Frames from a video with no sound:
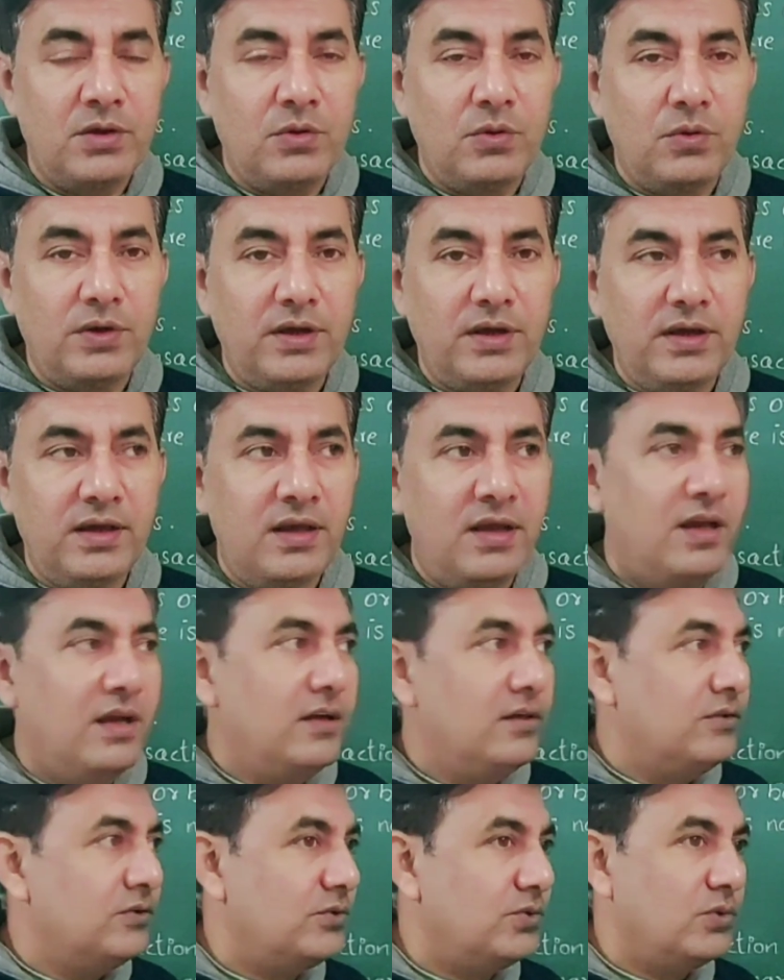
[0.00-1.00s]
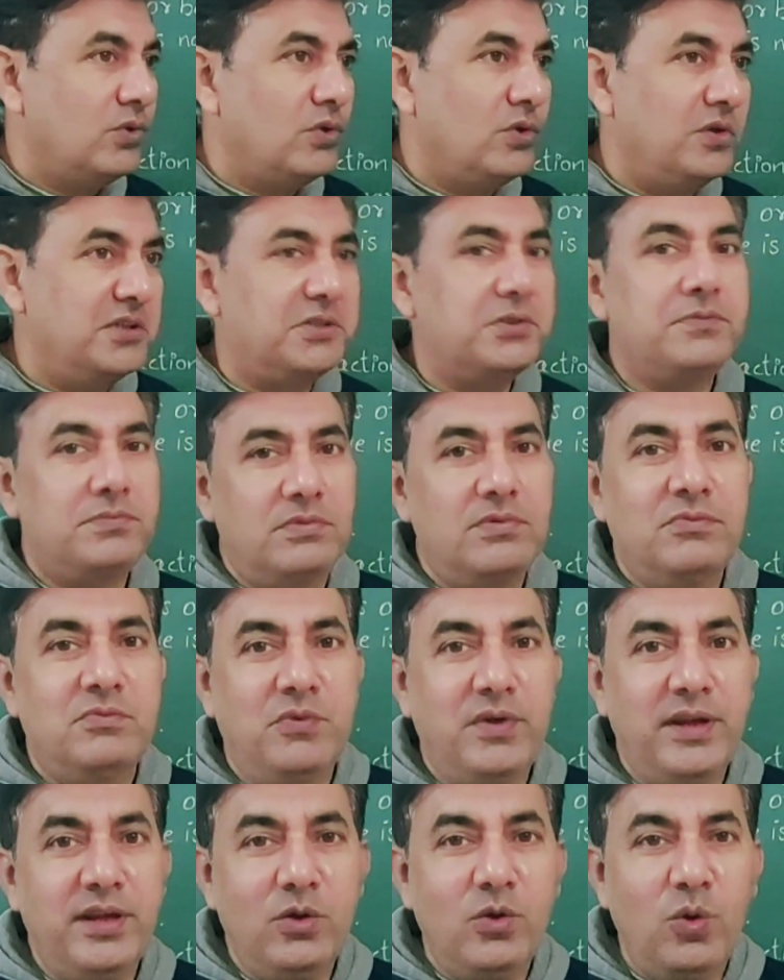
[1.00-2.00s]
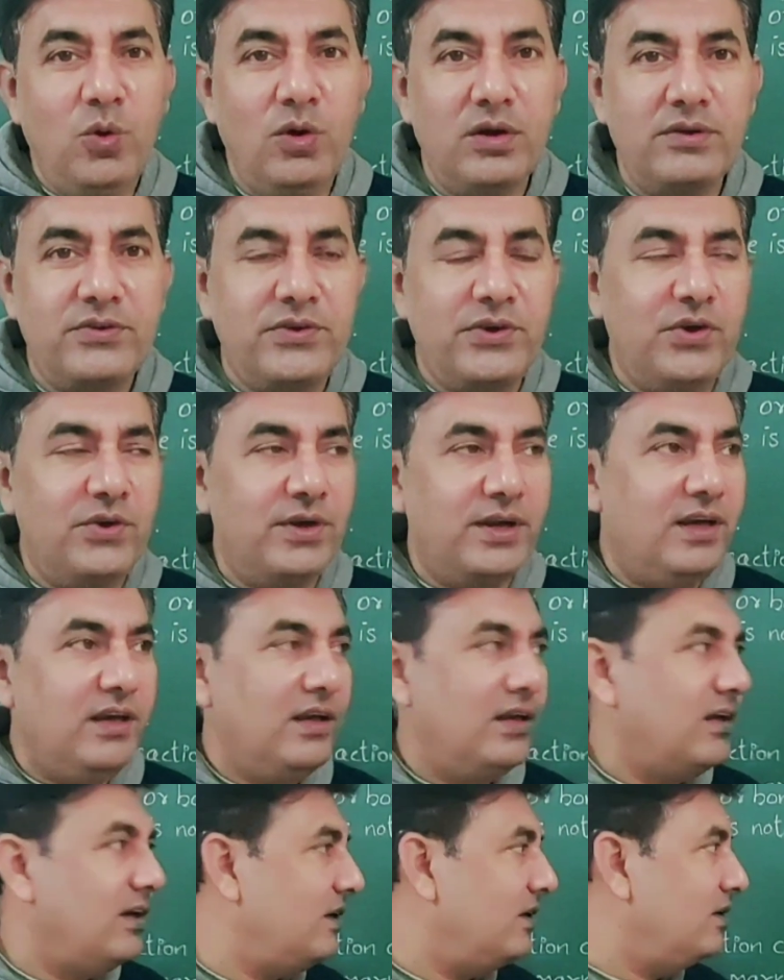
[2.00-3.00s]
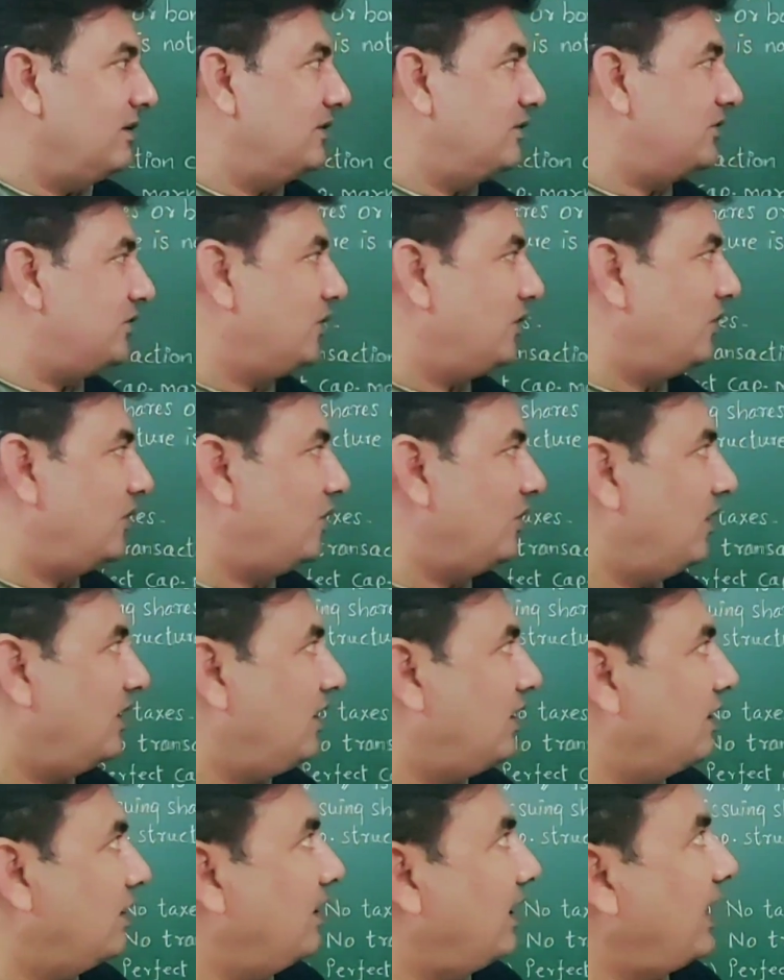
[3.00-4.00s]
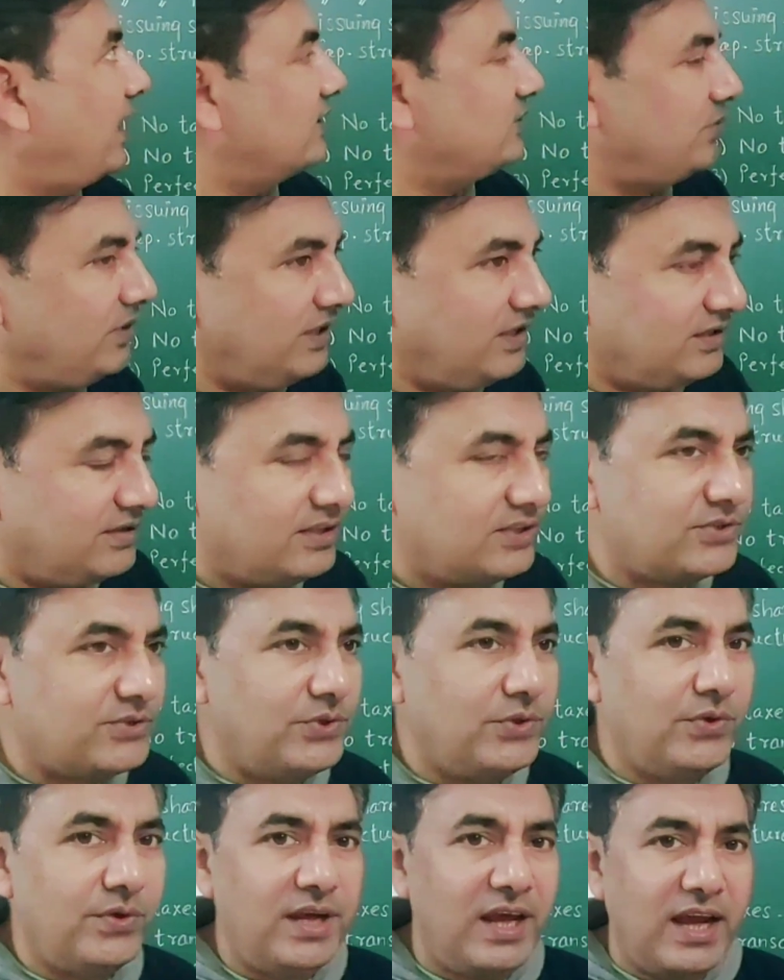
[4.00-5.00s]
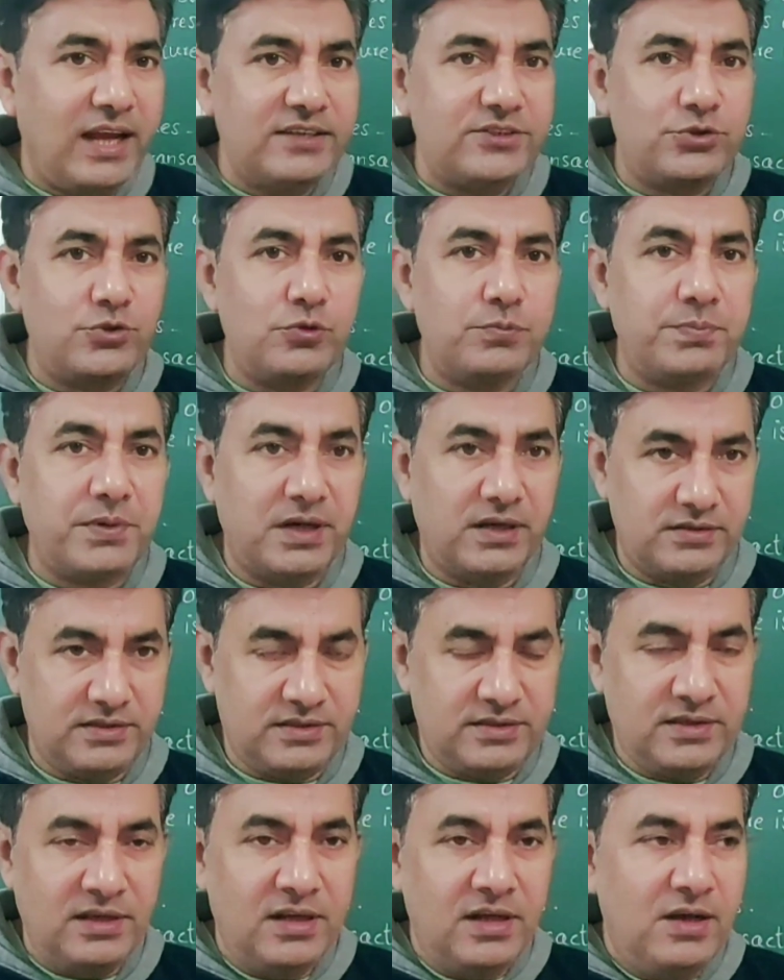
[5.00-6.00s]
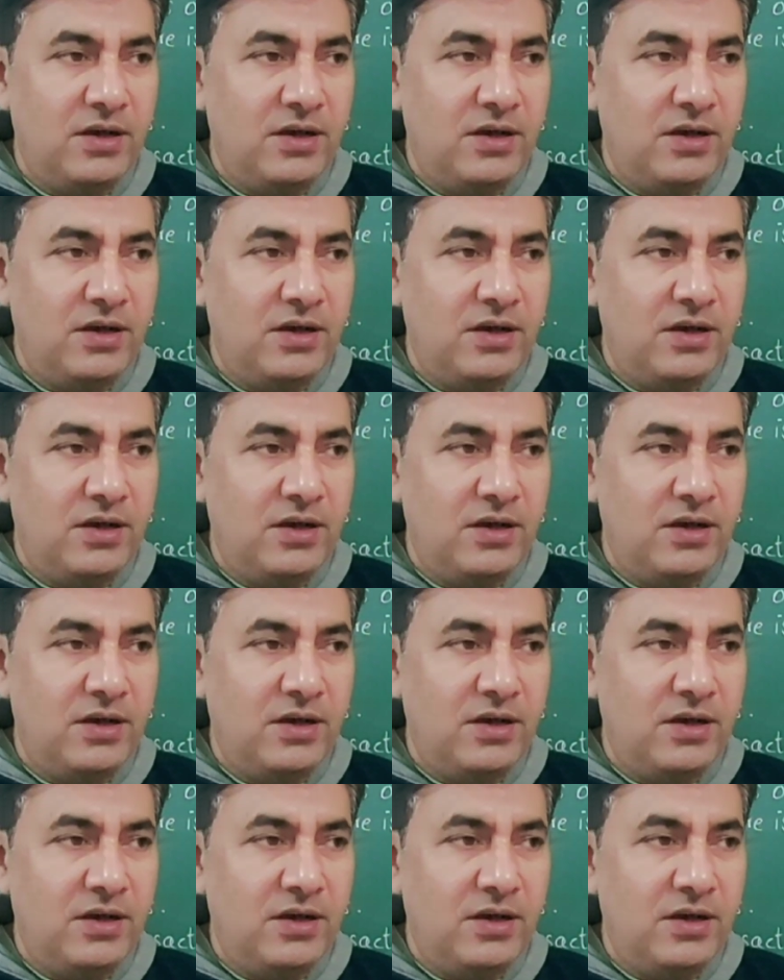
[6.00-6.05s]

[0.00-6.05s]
Okay, so it's very old theory. So actually this theory has two parts.